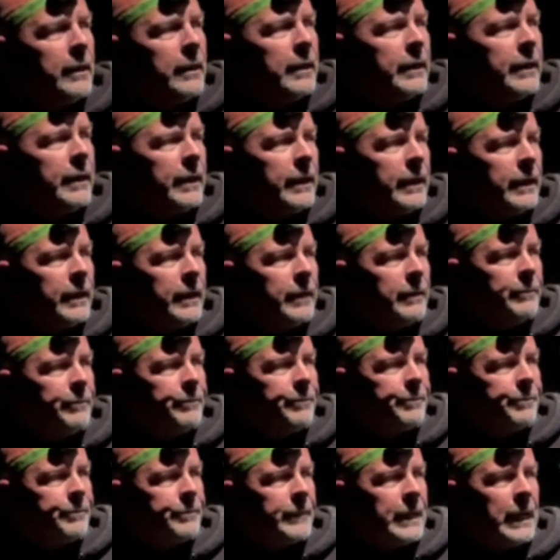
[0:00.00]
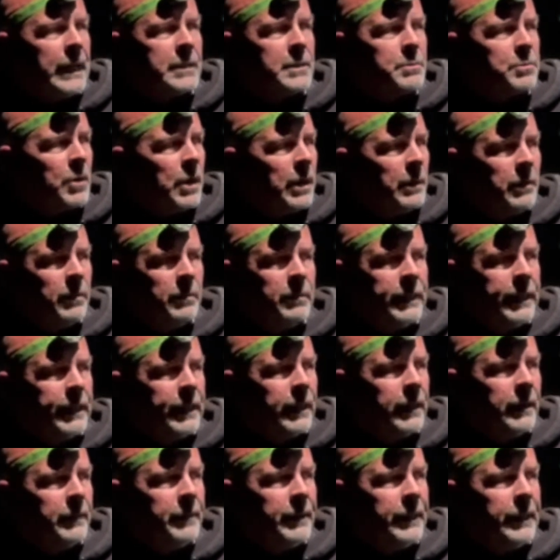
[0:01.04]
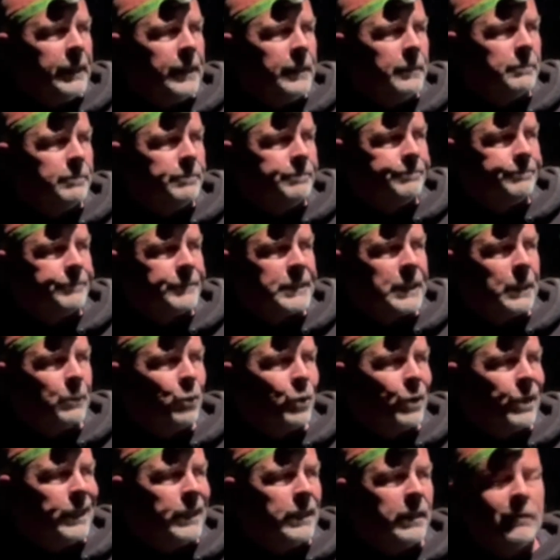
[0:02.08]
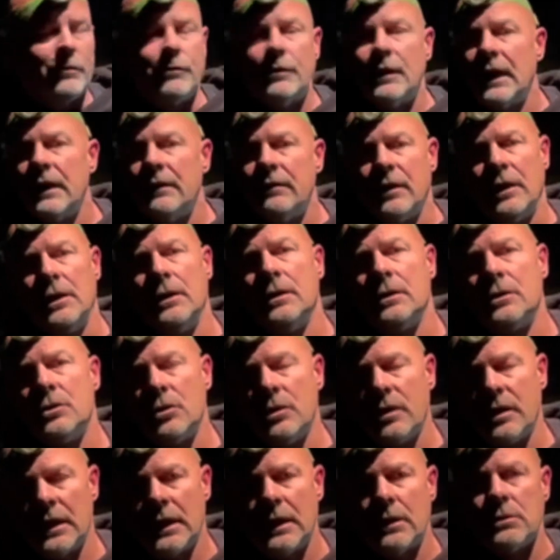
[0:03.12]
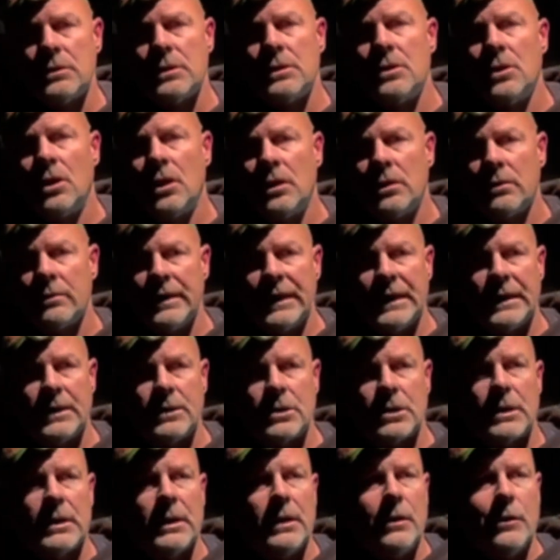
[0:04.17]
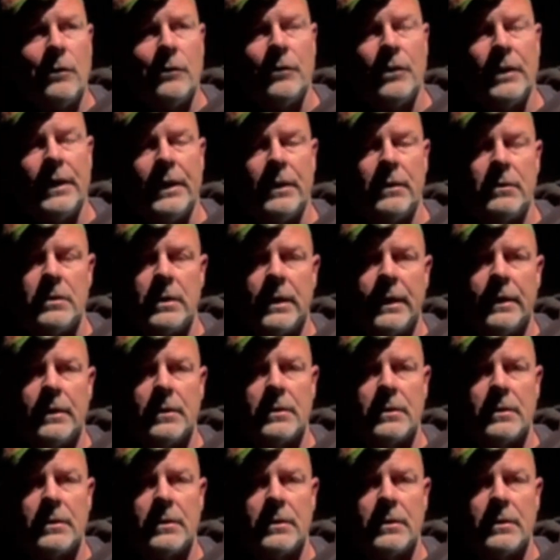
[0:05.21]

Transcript: on? That's probably gonna be somewhere in the $500 to $1,000 range for an air dryer.